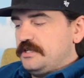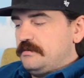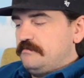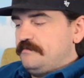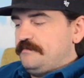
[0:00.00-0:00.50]

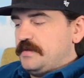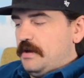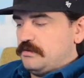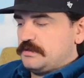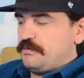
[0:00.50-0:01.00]
him
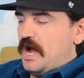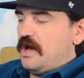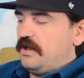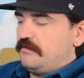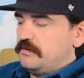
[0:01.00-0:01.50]
and was
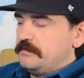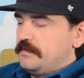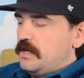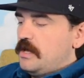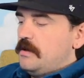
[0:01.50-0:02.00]
proud of him,
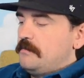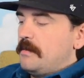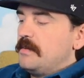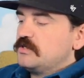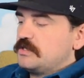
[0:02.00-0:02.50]

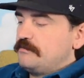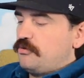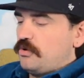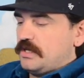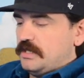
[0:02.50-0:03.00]
but most
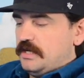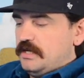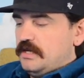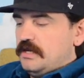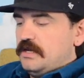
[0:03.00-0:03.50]
importantly,